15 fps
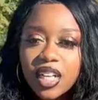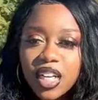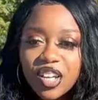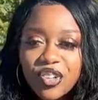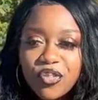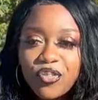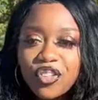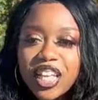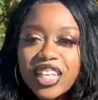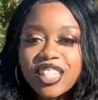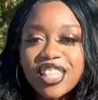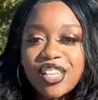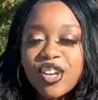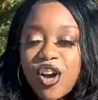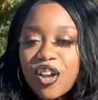
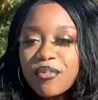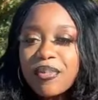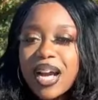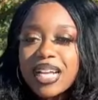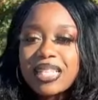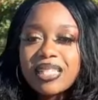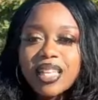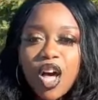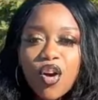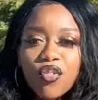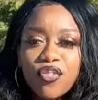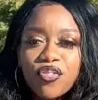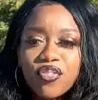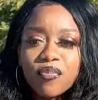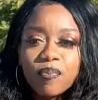inflicted on
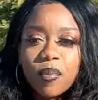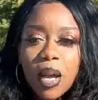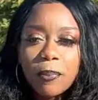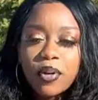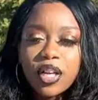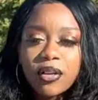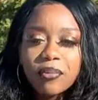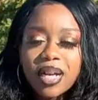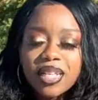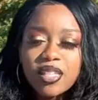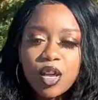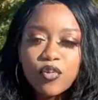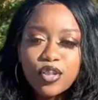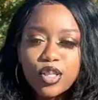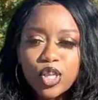myself by putting
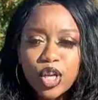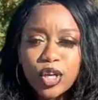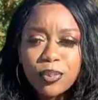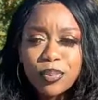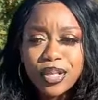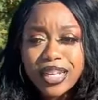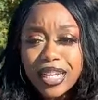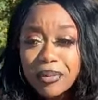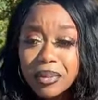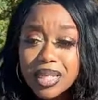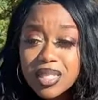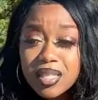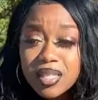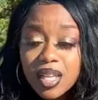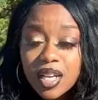myself in certain
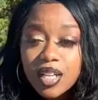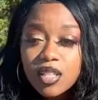predicaments.